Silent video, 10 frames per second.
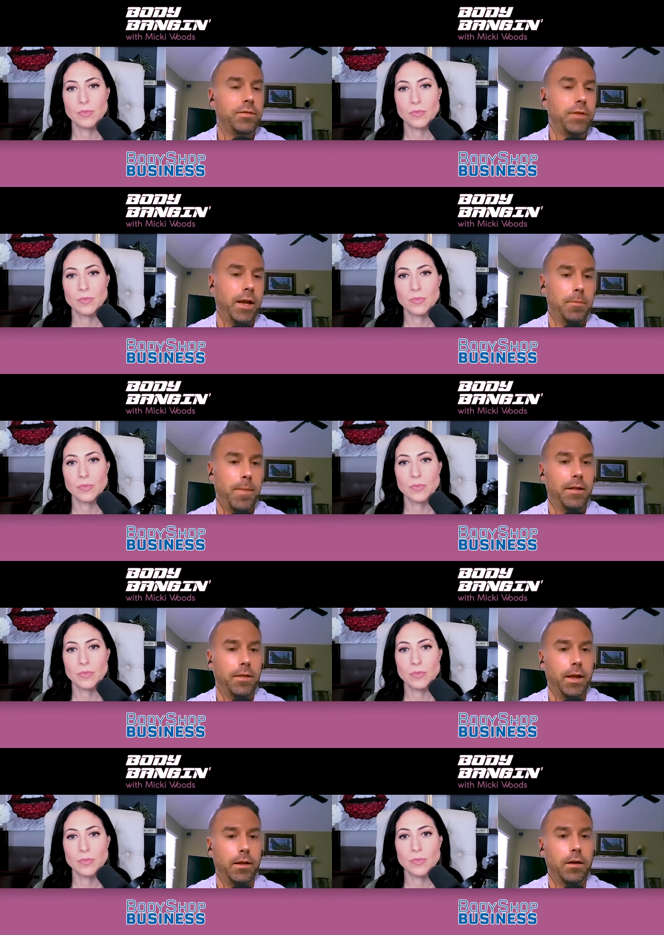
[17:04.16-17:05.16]
Speaker 1: I stay in
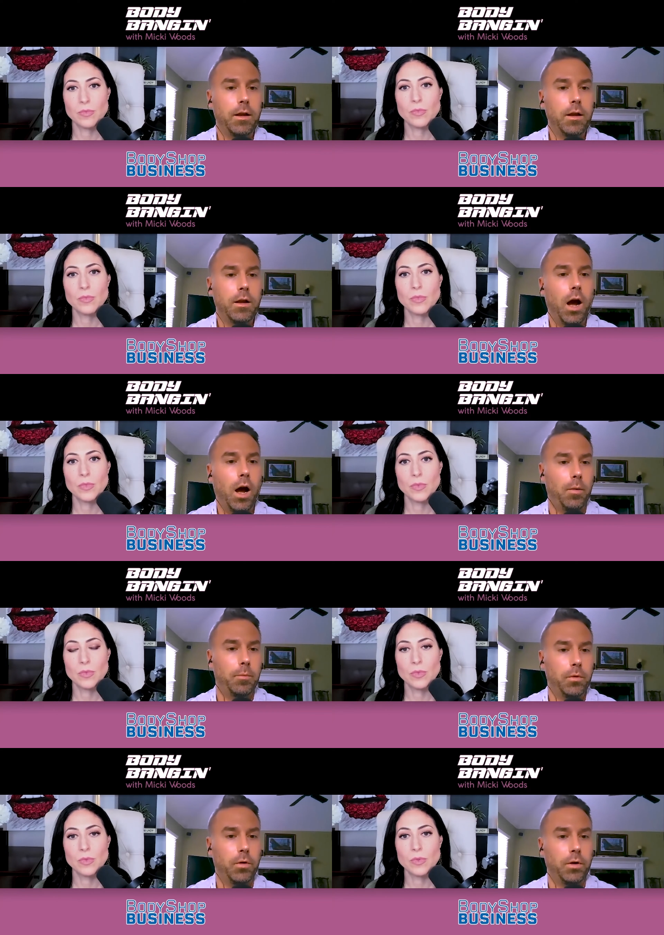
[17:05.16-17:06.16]
my lane
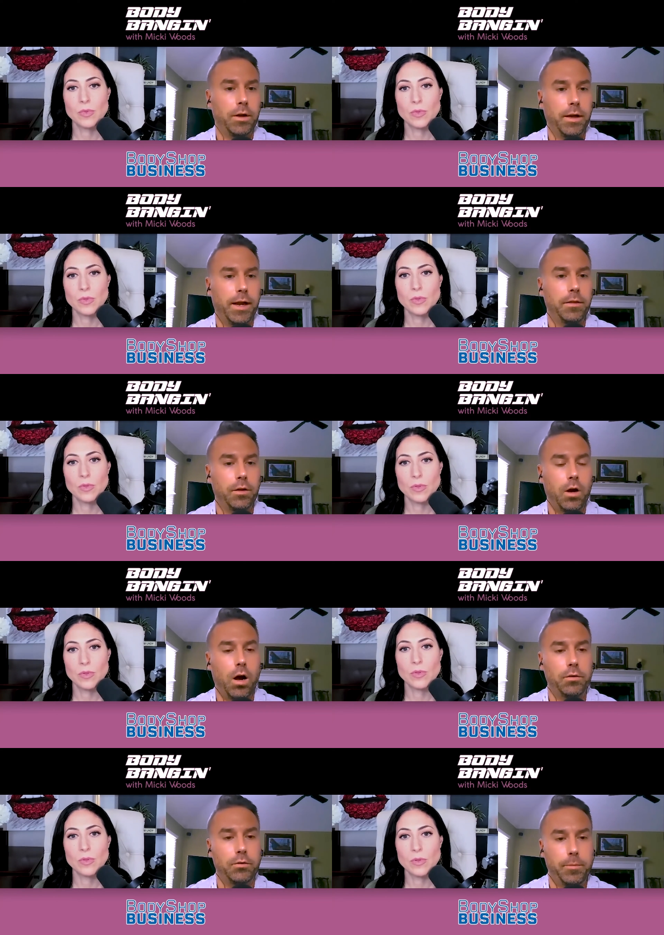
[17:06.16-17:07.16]
looking at
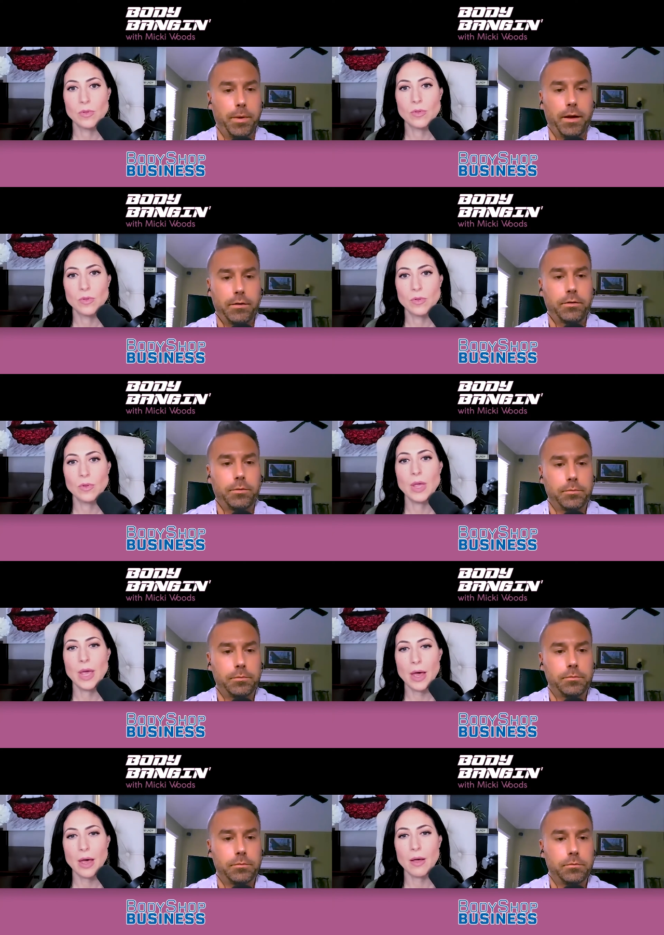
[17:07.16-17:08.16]
the causal impacts.
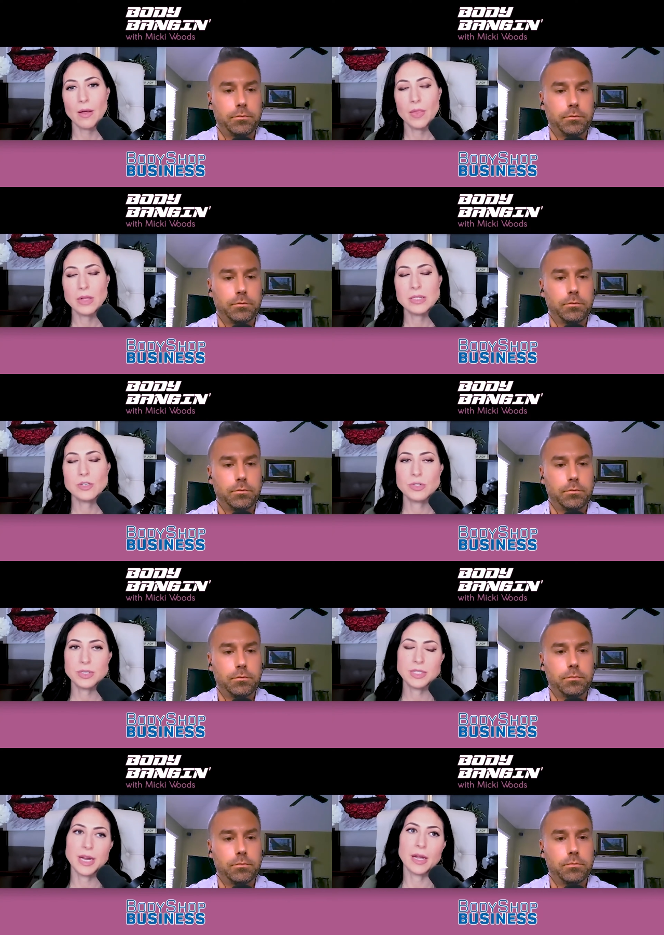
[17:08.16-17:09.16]
Yeah, that's
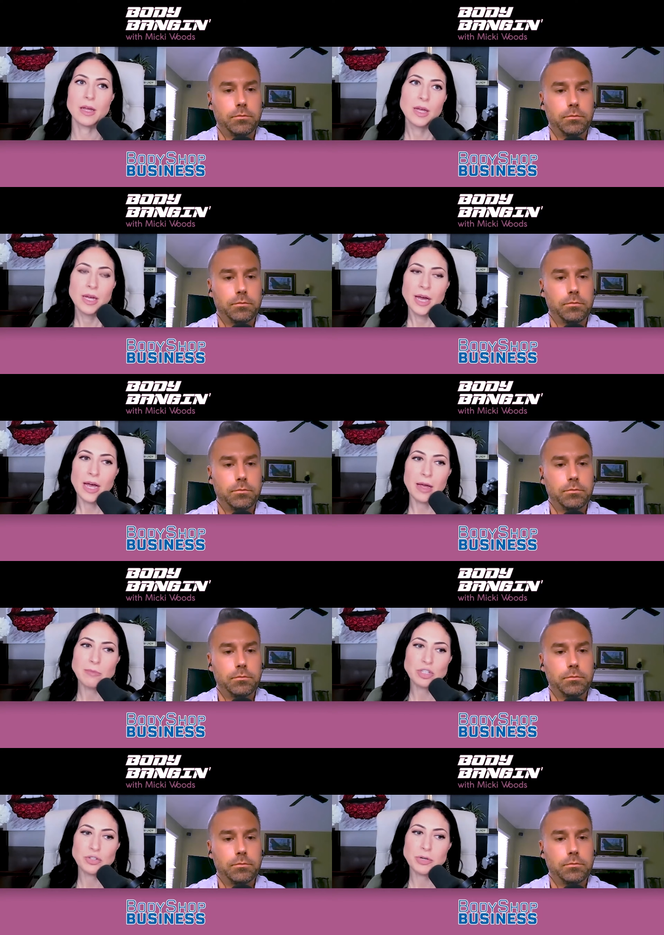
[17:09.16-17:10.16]
interesting.
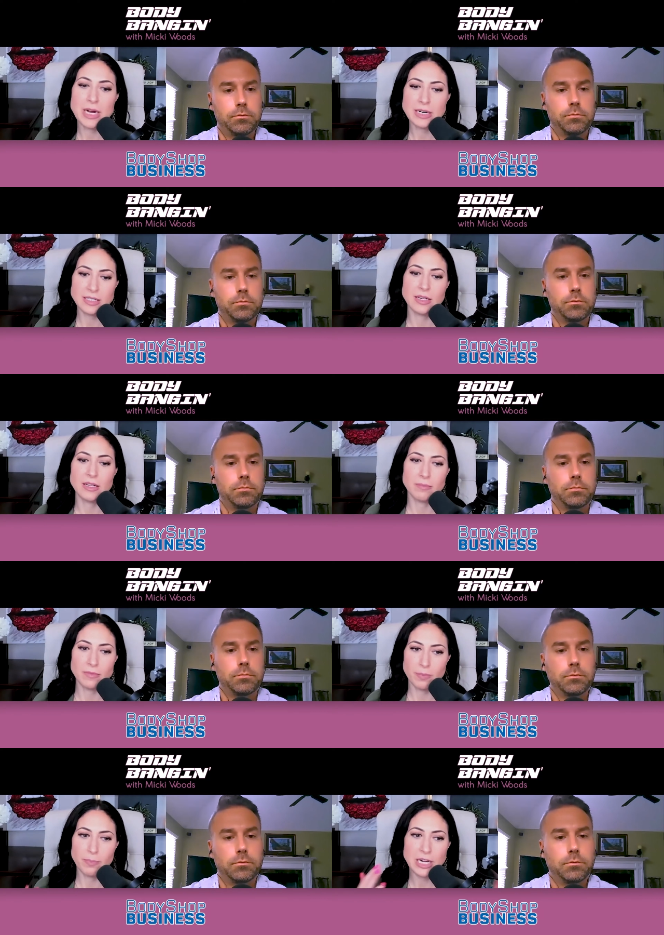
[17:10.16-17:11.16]
I'm just trying to
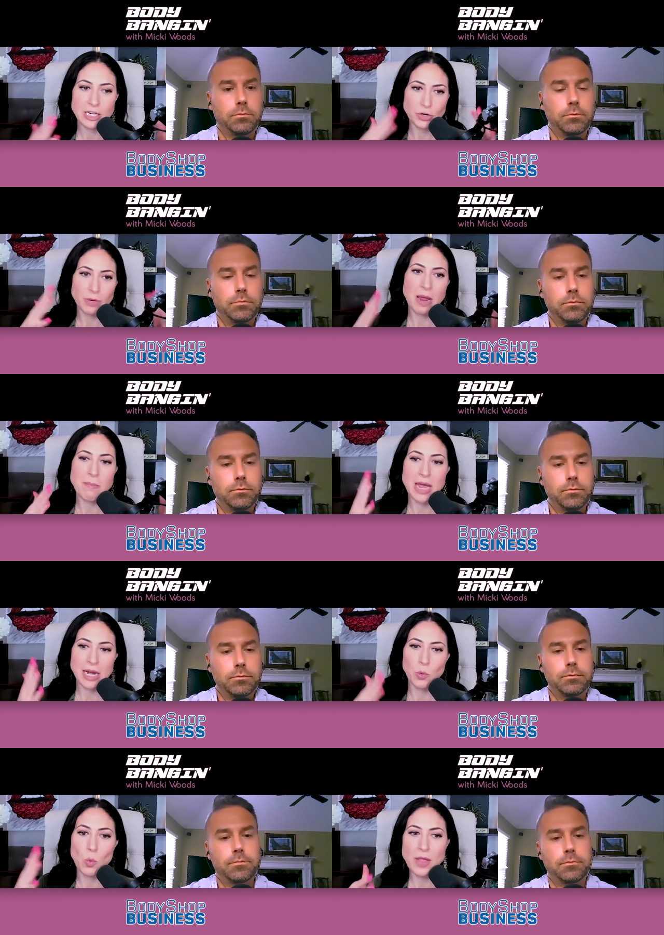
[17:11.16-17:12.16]
picture in my
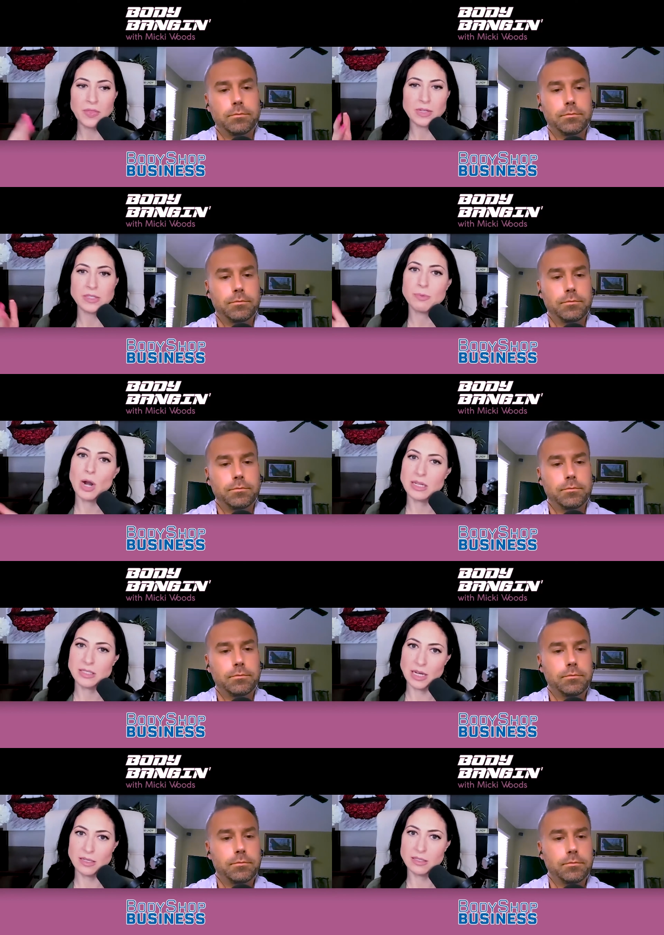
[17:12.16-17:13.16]
mind what this
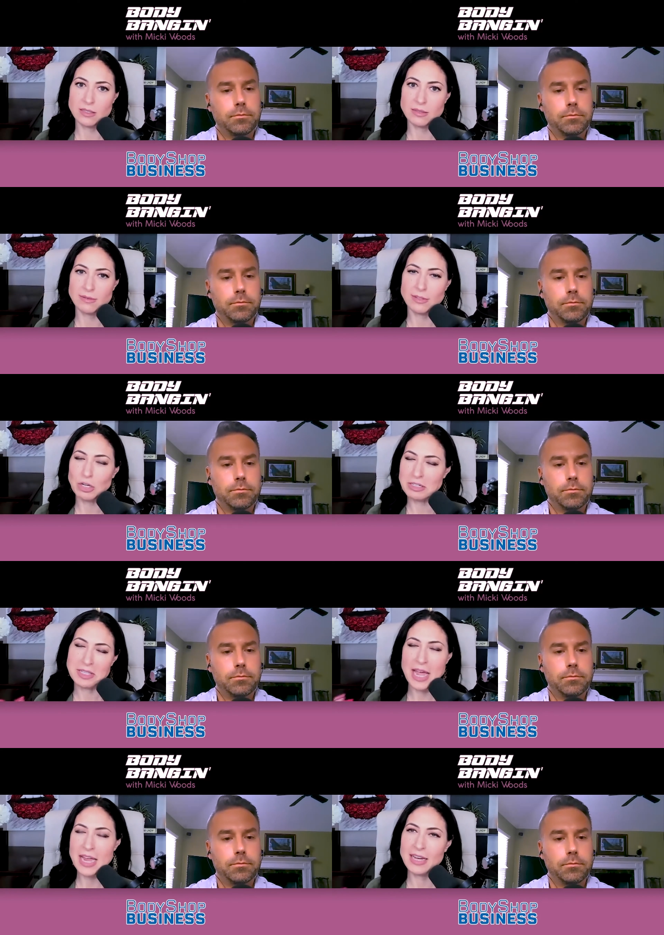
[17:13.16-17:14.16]
process
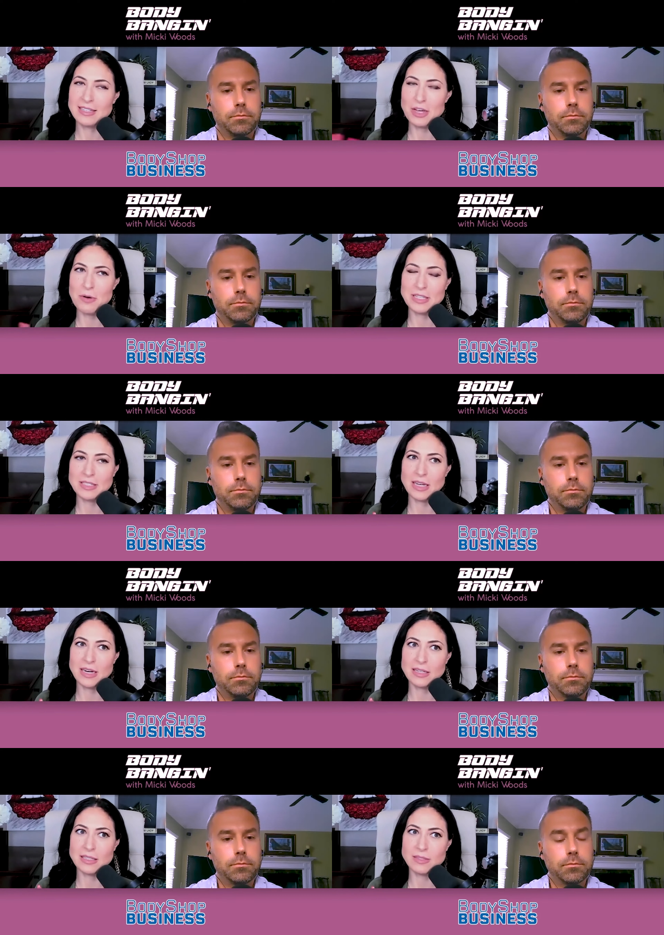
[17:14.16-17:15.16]
looks like. So it's
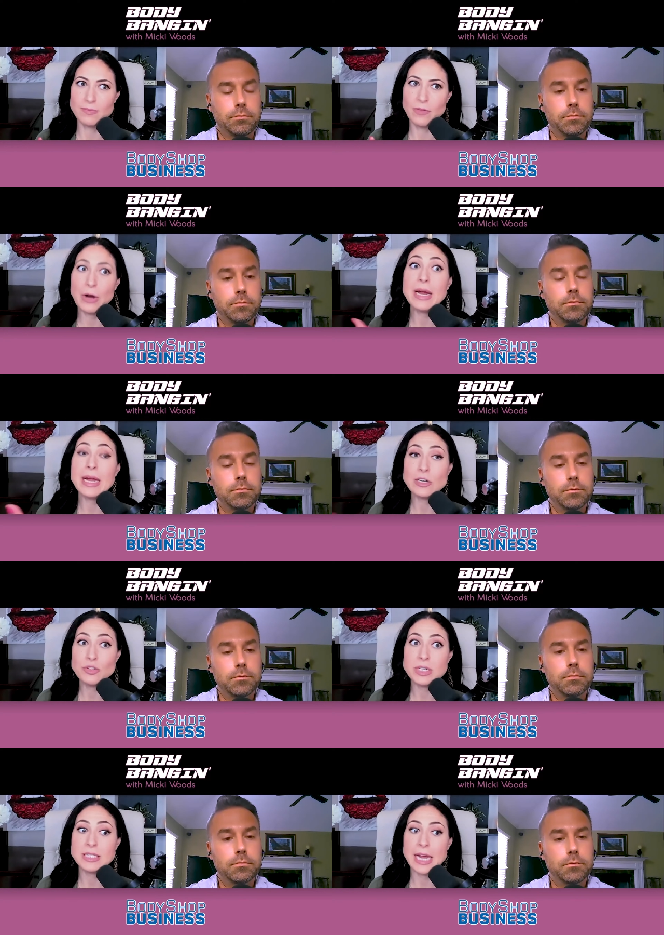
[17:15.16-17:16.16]
very
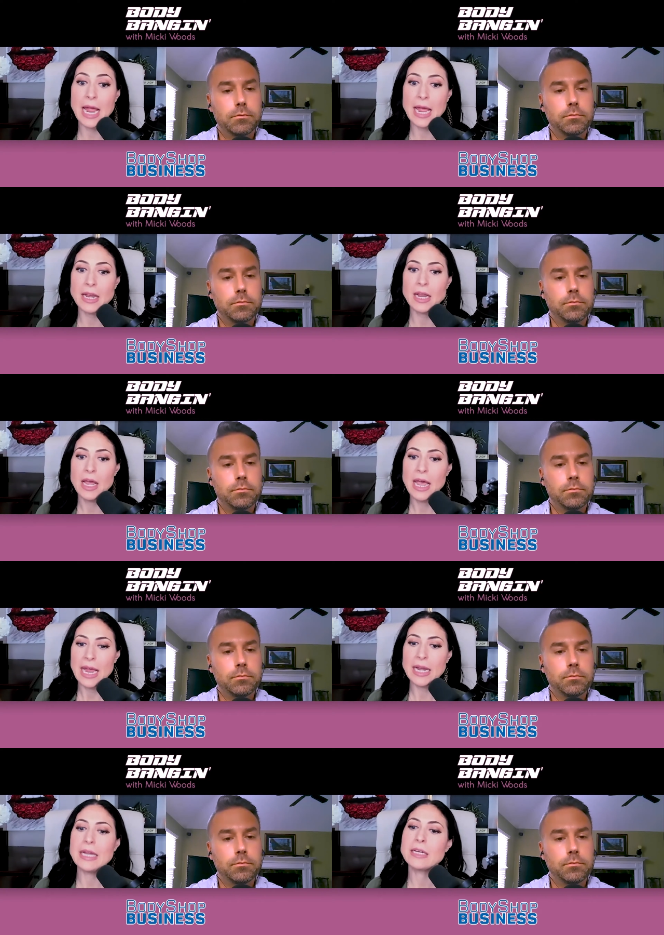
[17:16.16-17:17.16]
interesting. And
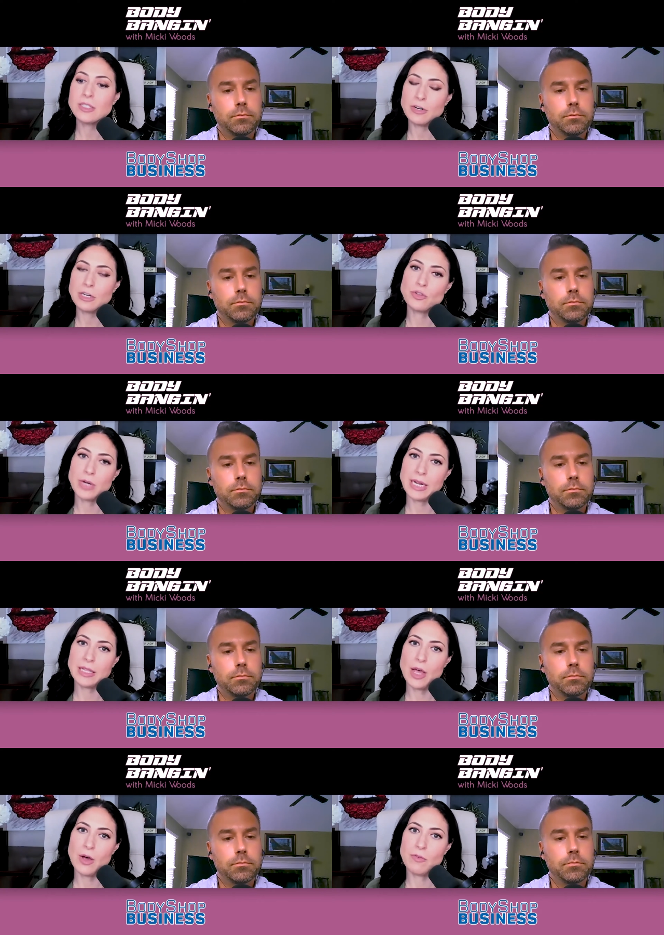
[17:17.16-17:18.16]
it is
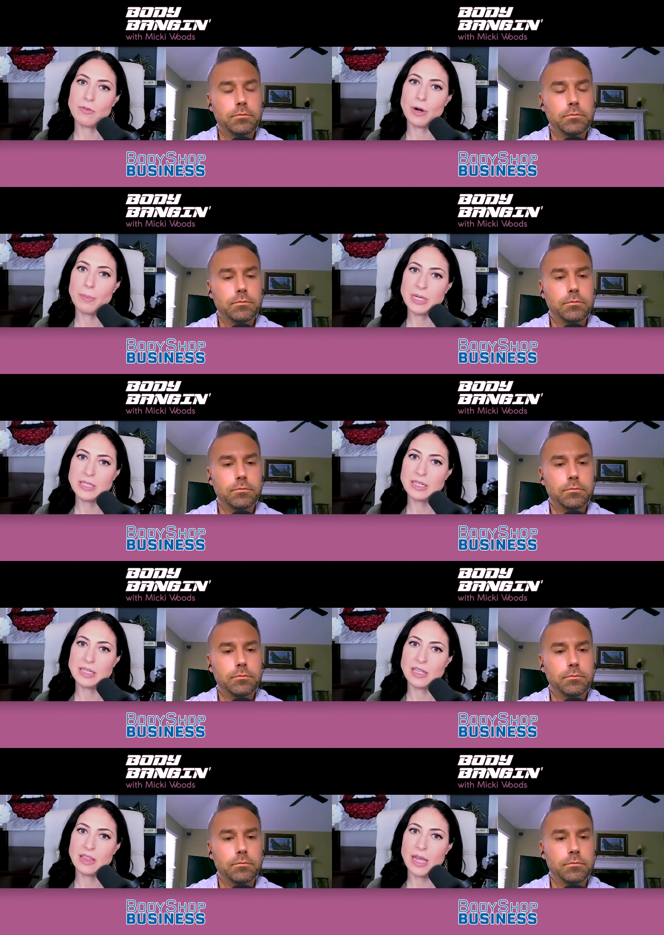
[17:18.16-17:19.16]
frustrating though for a
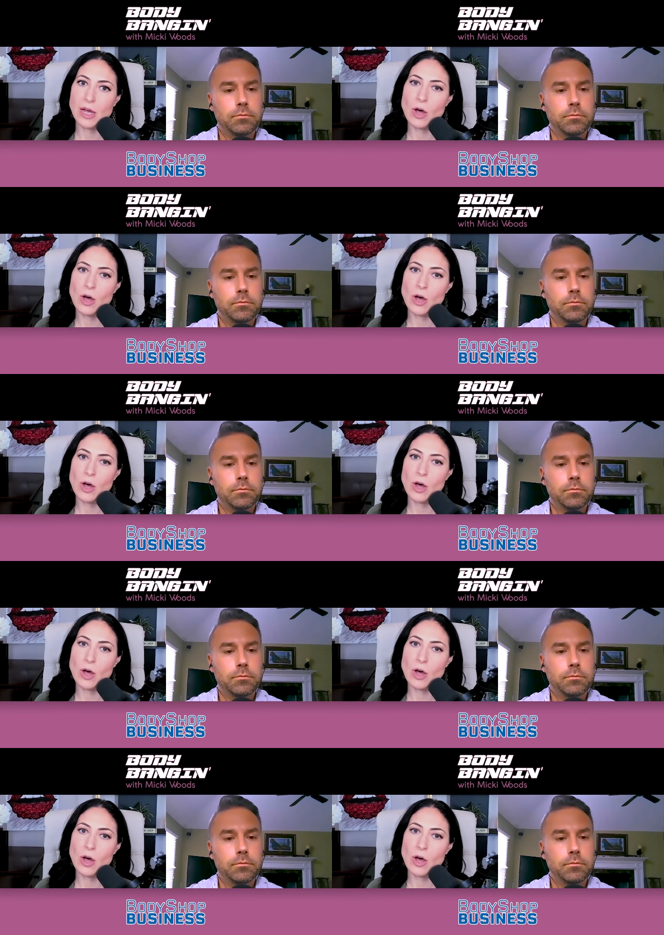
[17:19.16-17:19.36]
business to think,